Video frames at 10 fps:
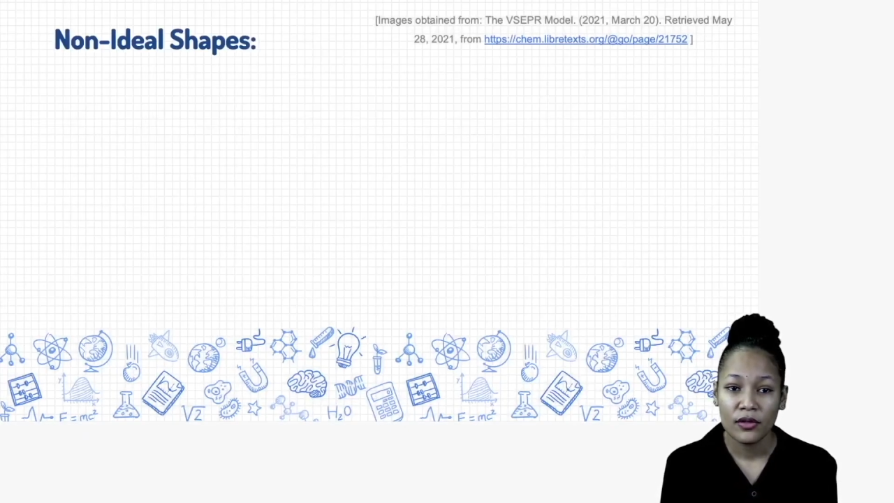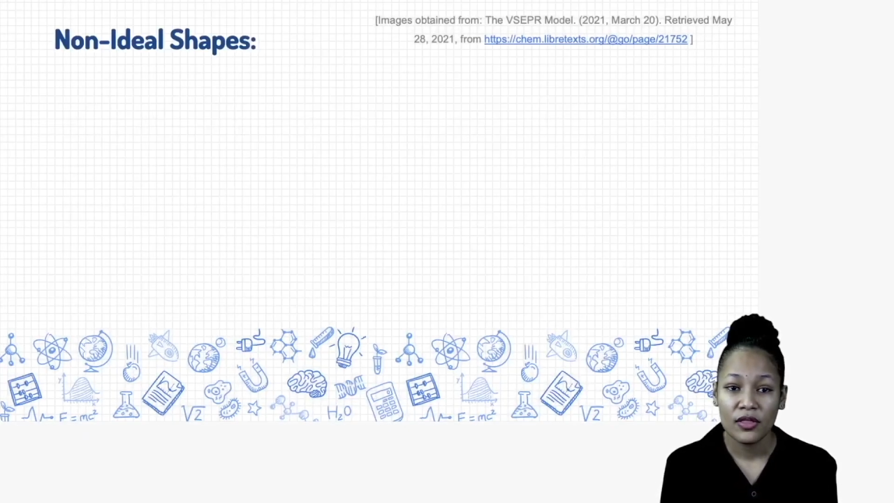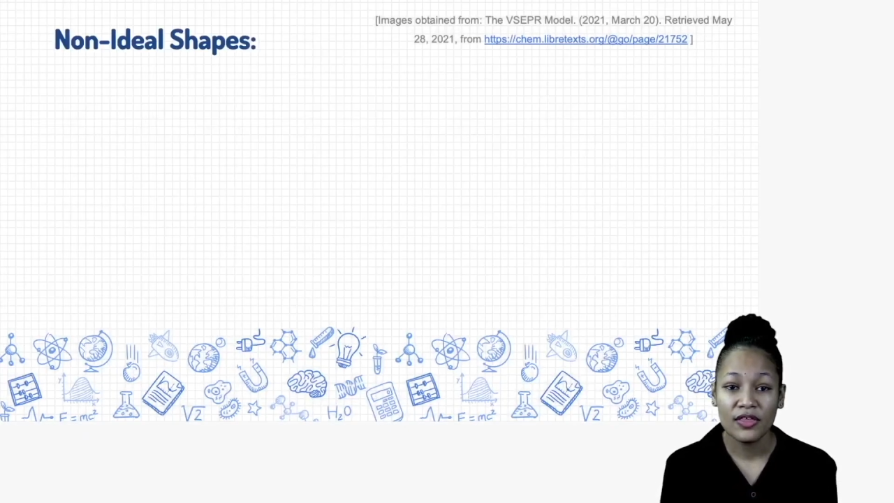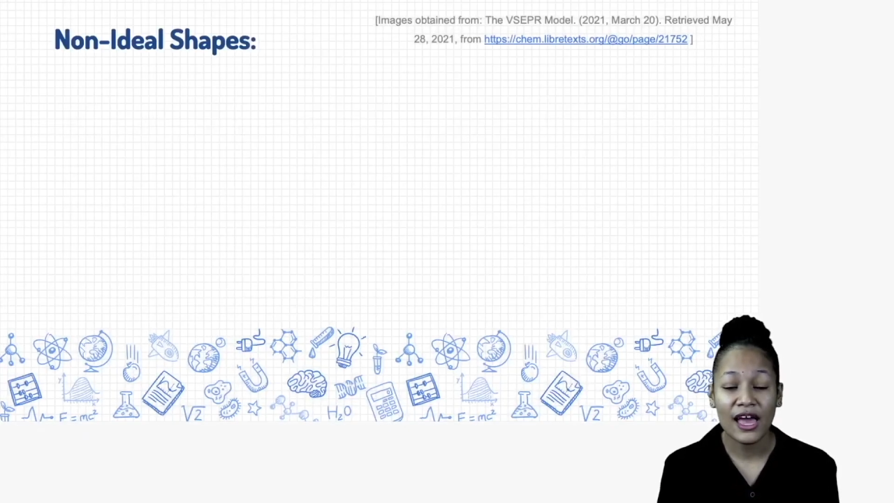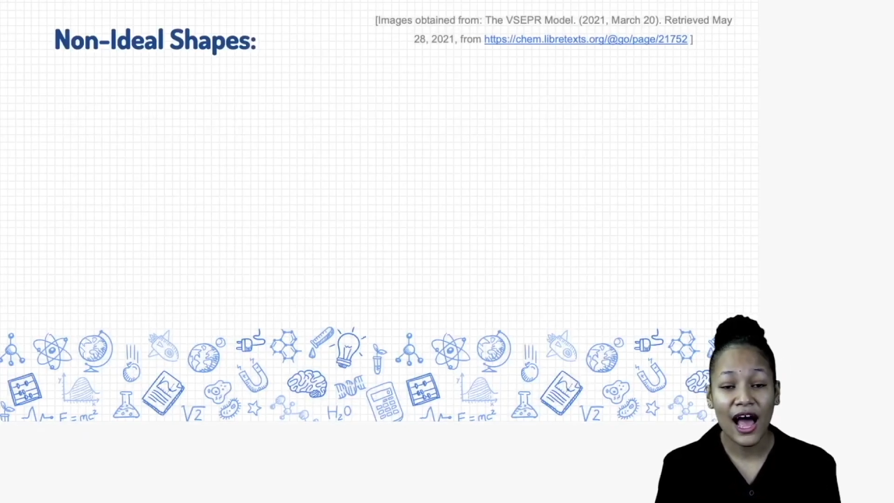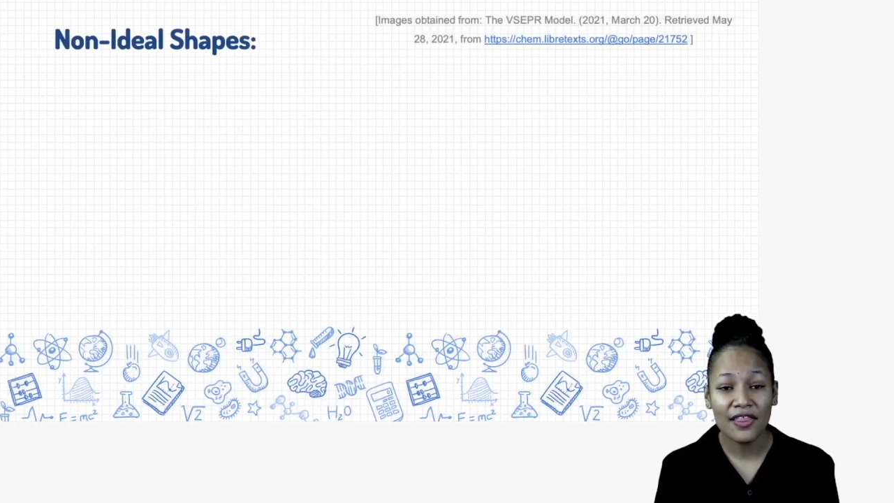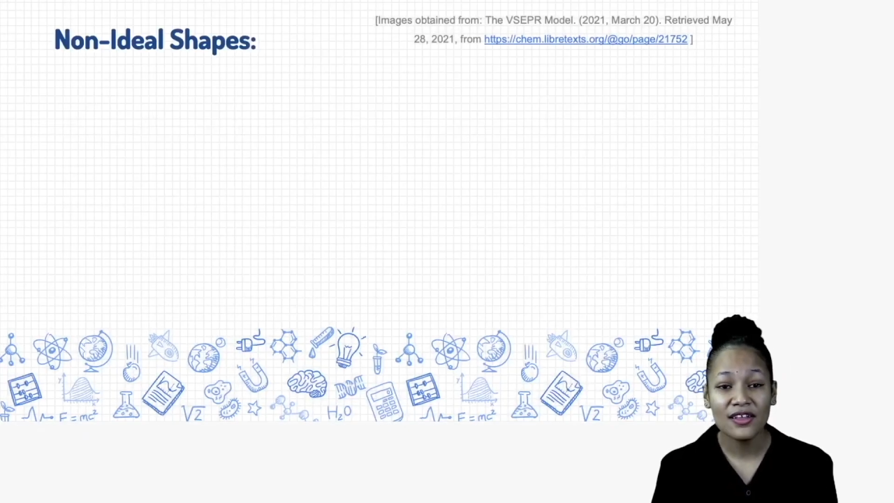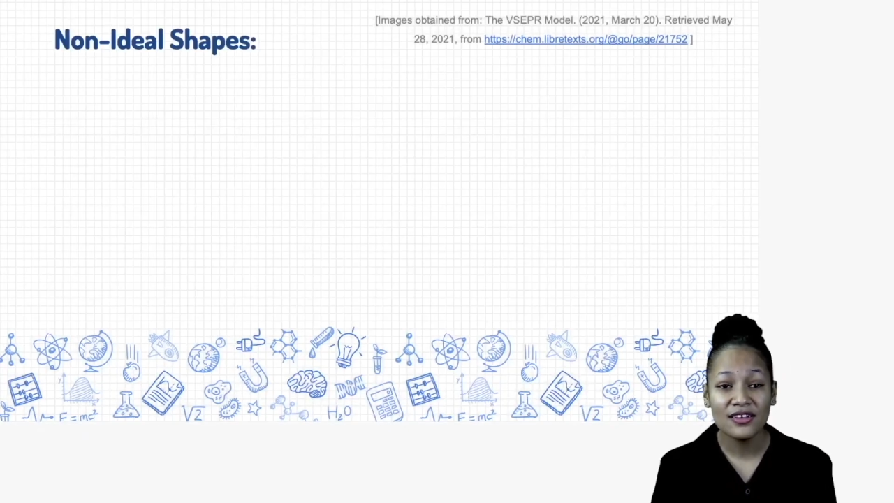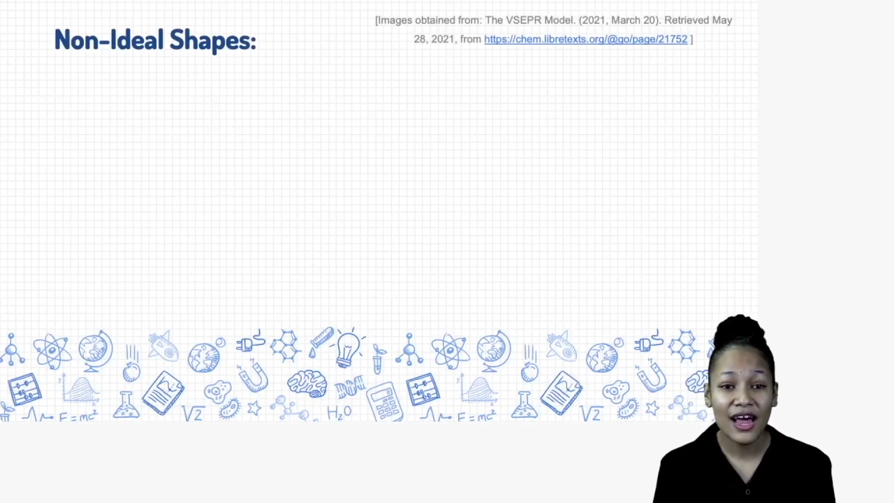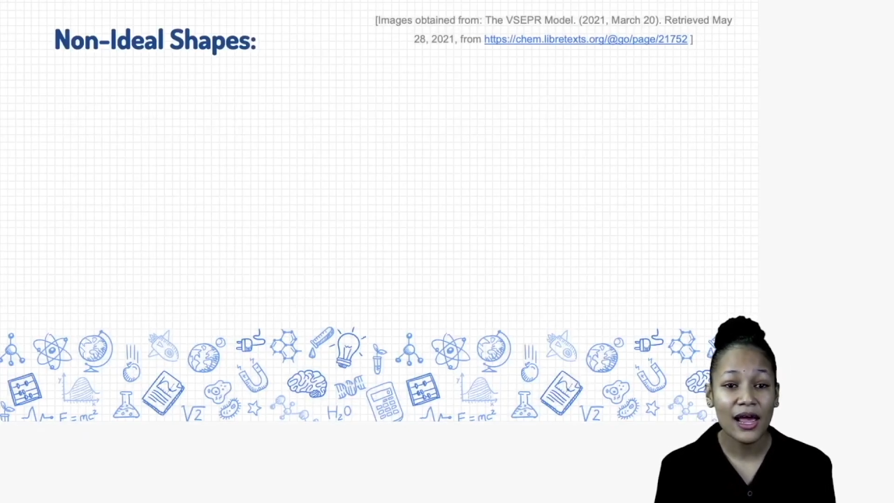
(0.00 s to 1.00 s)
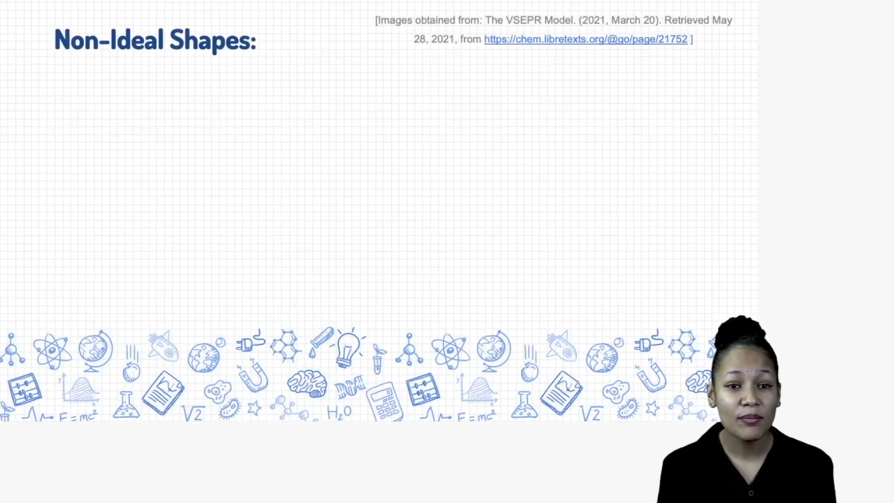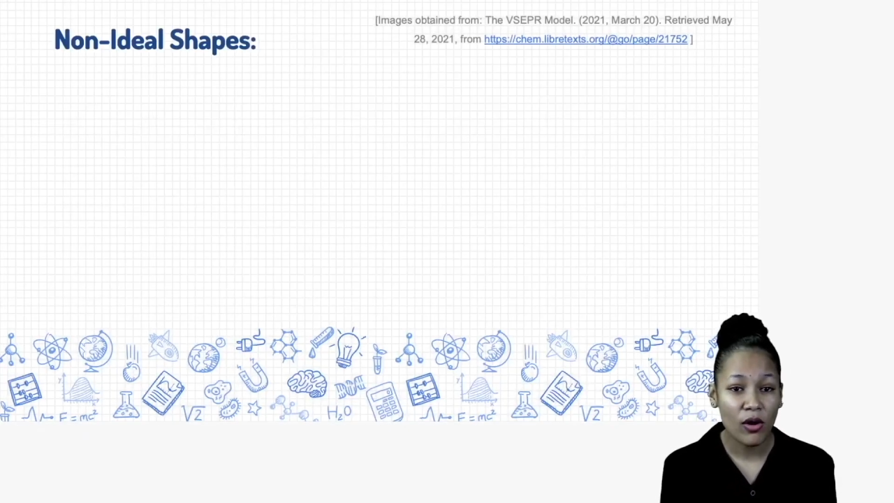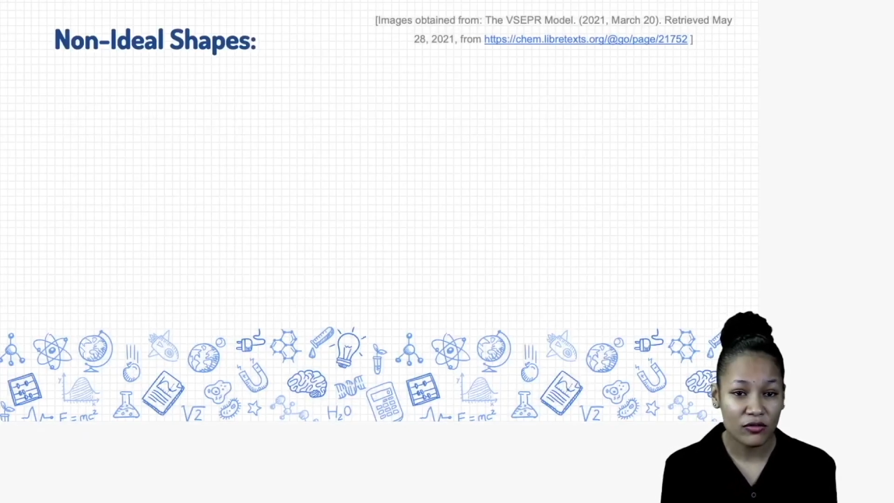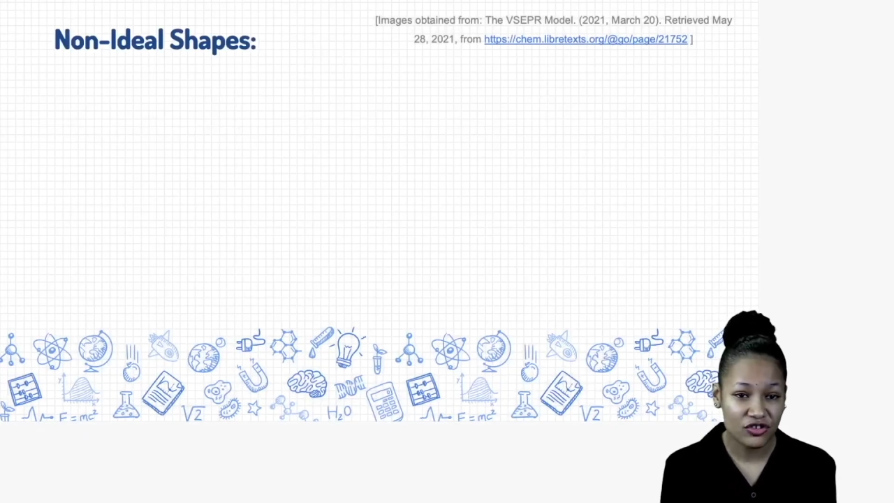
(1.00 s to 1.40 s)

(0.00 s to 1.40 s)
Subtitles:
The other type of